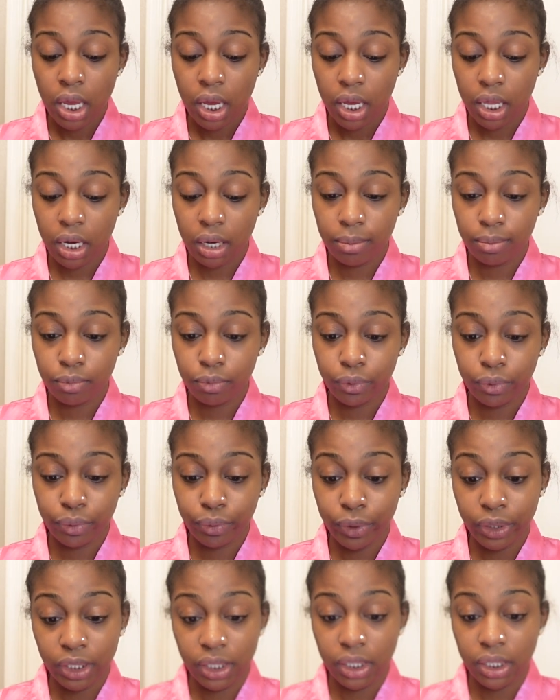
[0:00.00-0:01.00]
and I'm gonna
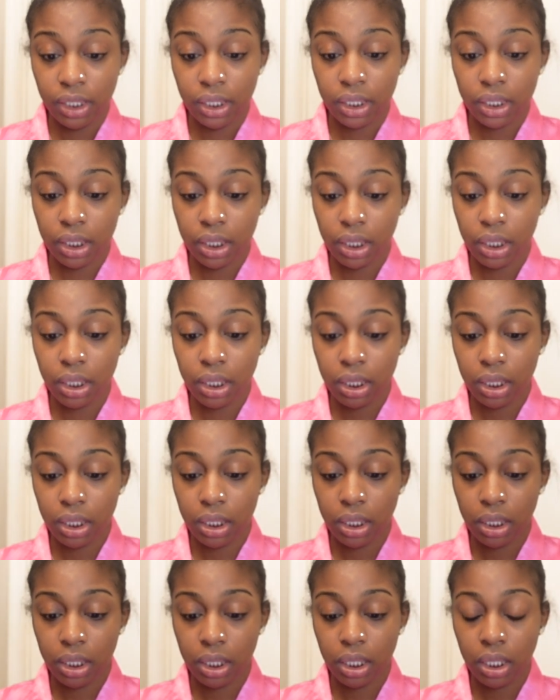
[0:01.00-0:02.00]
read
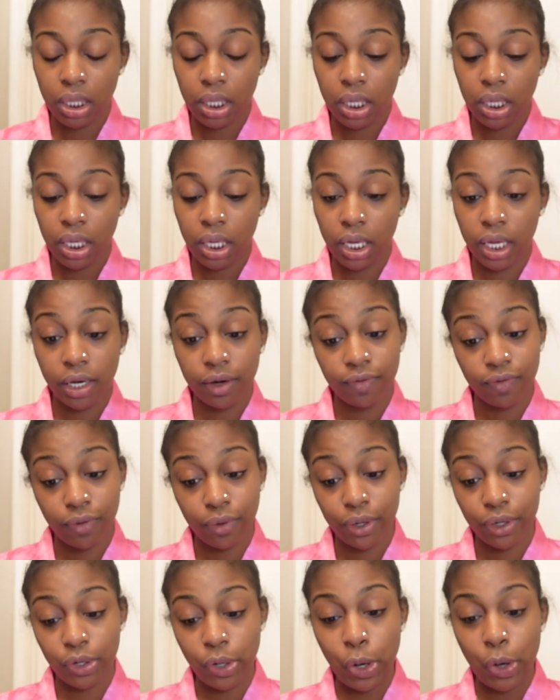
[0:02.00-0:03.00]
it
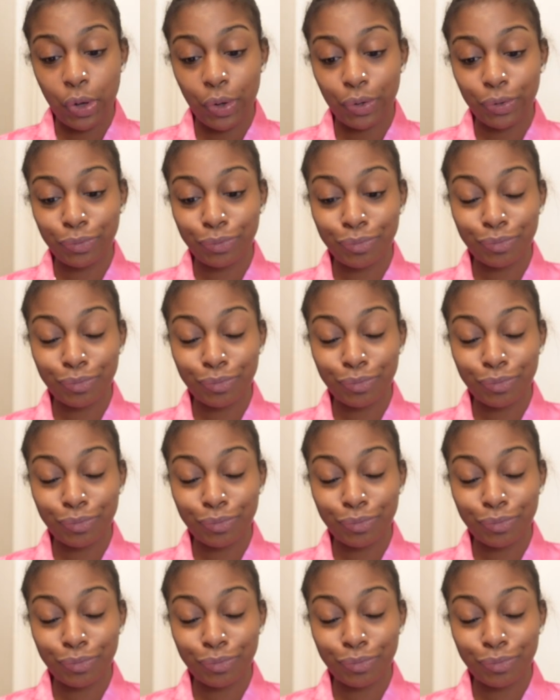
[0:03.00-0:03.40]
for y'all.